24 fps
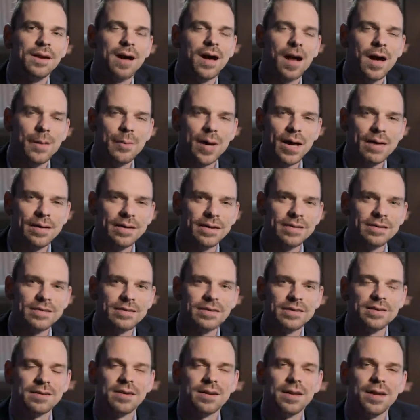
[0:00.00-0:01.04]
I'm
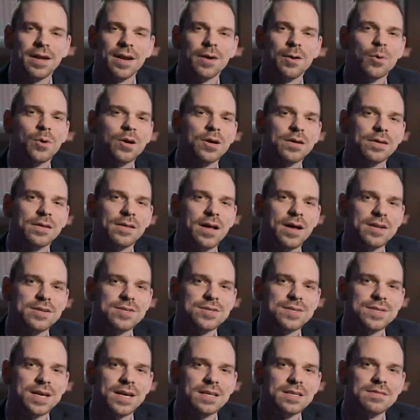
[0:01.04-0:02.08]
Alex, and I work in
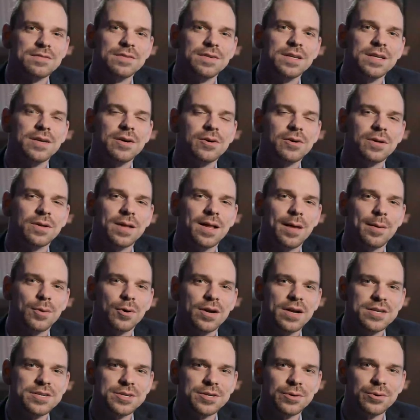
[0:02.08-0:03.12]
Logitech's video
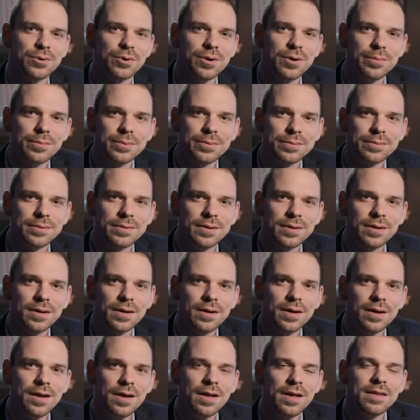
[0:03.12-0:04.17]
collaboration group.
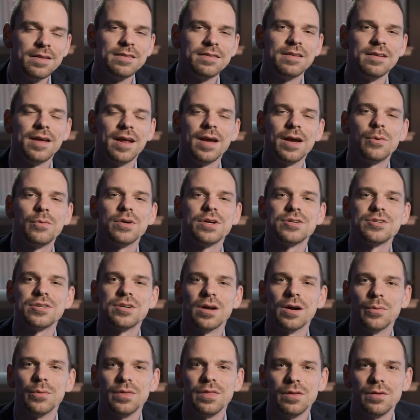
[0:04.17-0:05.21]
Today I want to
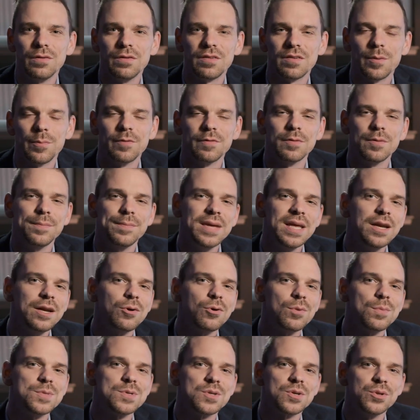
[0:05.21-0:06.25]
share with you some of the meeting
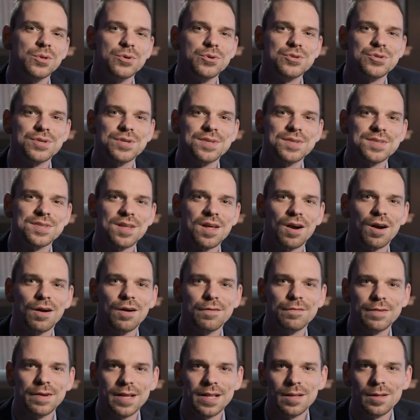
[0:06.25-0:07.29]
room solutions that are
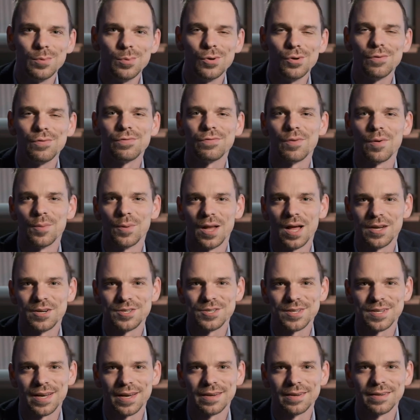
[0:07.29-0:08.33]
available from
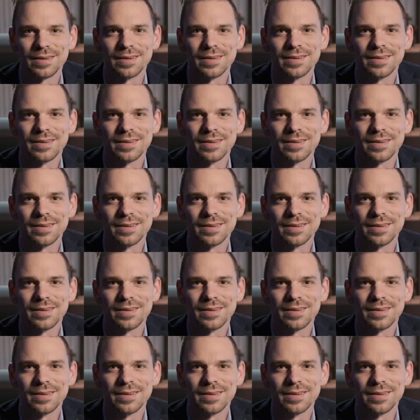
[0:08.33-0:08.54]
Logitech.